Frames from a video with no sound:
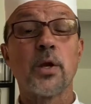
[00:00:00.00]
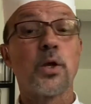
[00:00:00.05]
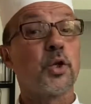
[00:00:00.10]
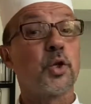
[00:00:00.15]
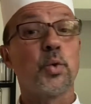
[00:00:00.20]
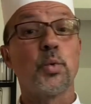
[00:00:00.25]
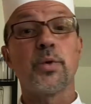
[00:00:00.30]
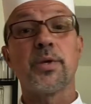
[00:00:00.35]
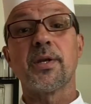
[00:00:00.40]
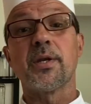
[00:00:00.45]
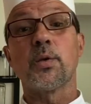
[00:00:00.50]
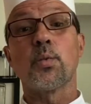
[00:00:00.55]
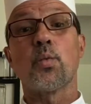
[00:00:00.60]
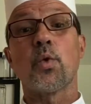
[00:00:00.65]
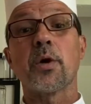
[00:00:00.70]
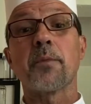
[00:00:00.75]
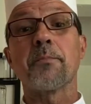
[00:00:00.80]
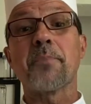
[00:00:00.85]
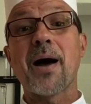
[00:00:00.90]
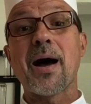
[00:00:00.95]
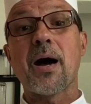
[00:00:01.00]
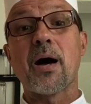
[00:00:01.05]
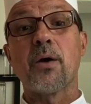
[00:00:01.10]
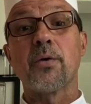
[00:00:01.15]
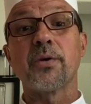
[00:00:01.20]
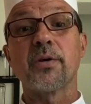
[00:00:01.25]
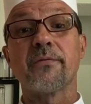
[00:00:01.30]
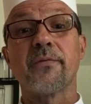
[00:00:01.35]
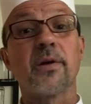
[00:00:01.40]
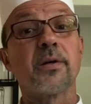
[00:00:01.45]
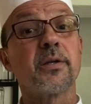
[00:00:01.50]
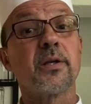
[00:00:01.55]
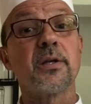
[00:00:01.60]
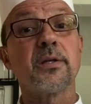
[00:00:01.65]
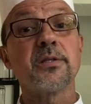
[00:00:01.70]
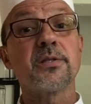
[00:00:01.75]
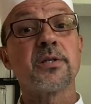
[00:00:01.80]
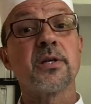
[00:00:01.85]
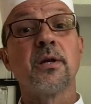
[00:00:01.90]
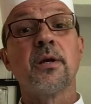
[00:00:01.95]
you would need 1 pound of
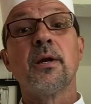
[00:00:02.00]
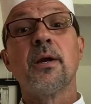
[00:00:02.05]
onions